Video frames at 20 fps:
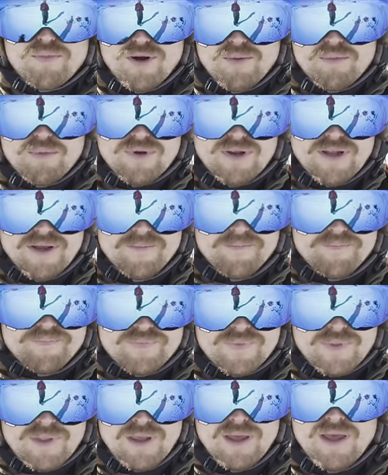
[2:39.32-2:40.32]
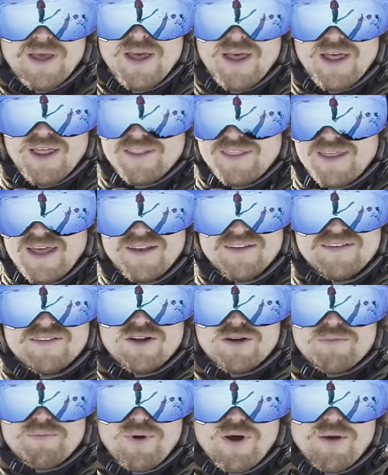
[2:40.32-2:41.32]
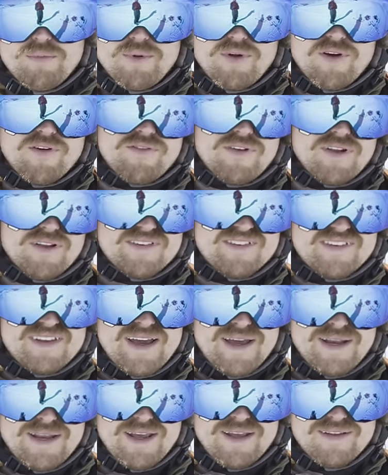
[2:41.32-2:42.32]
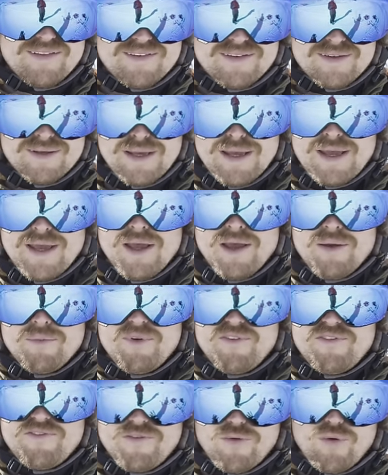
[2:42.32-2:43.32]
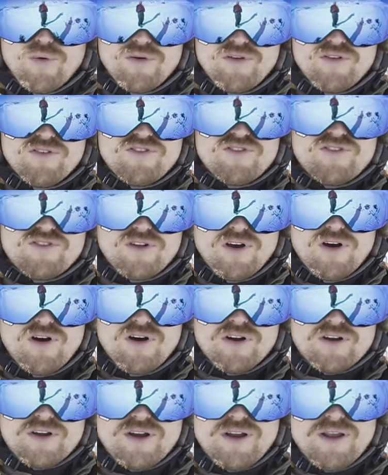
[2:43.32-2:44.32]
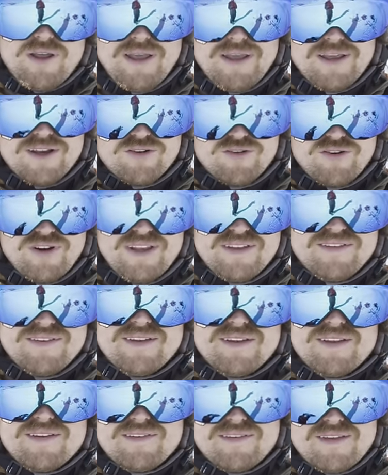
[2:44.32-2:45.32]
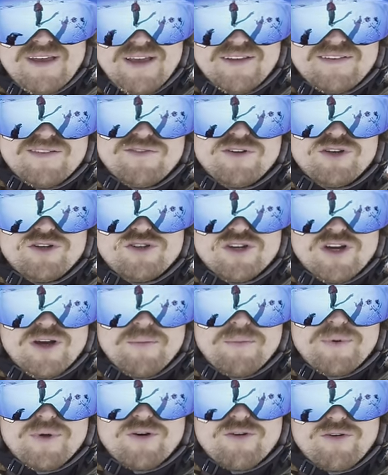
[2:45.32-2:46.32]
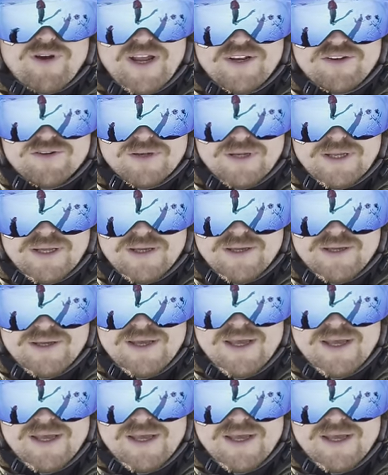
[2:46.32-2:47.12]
properly. Then start popping off little side hits before you start increasing the size of the jump gradually.